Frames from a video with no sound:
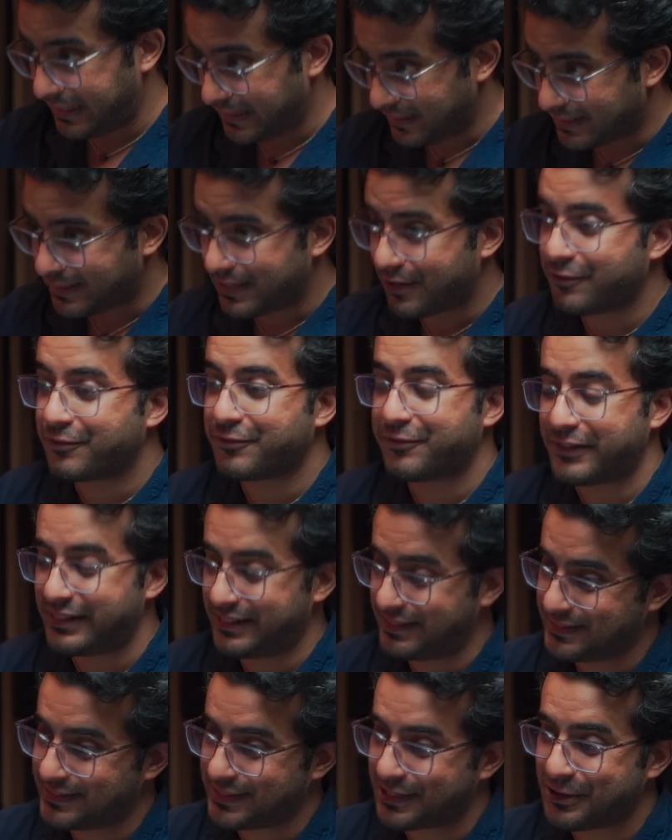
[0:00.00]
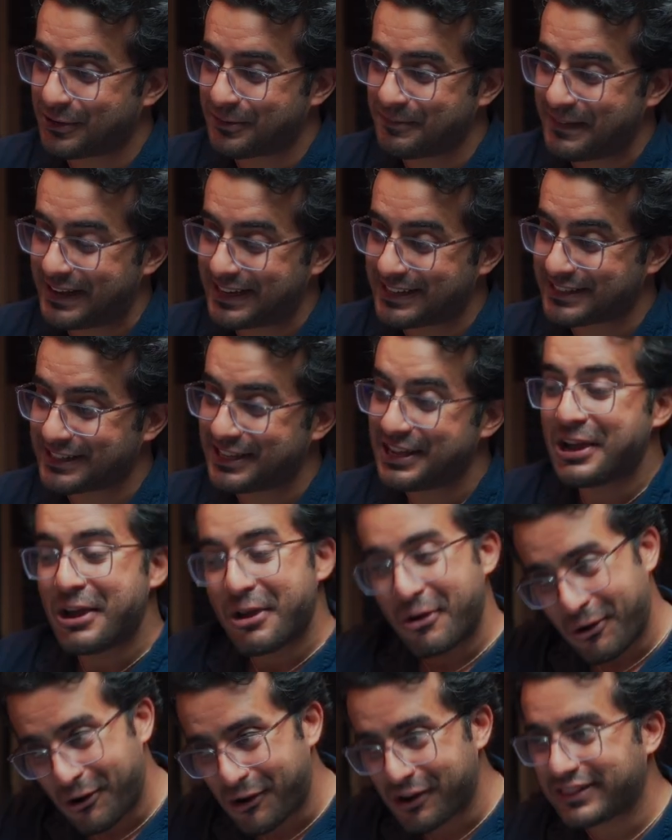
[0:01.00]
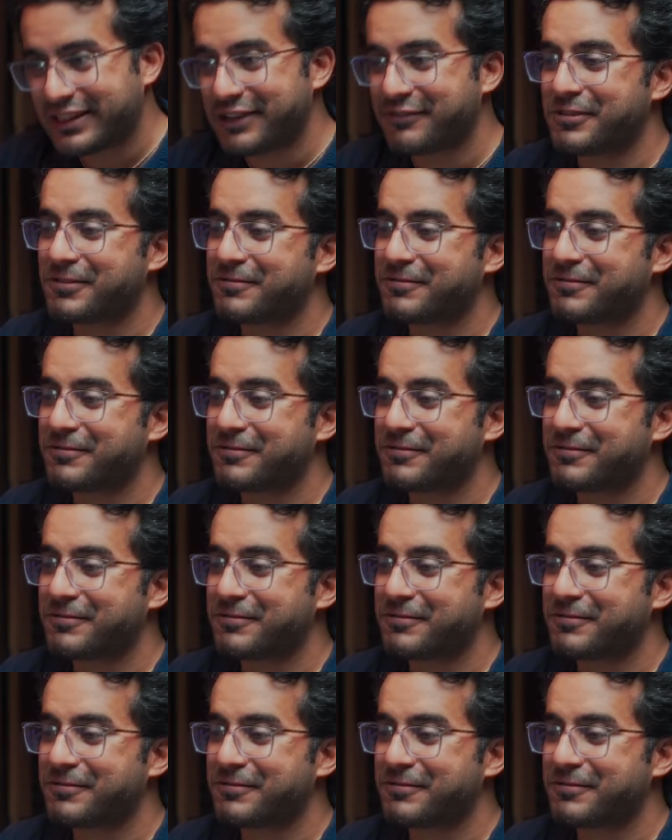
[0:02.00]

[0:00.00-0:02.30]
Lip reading: Either they would feel this is a good mix, or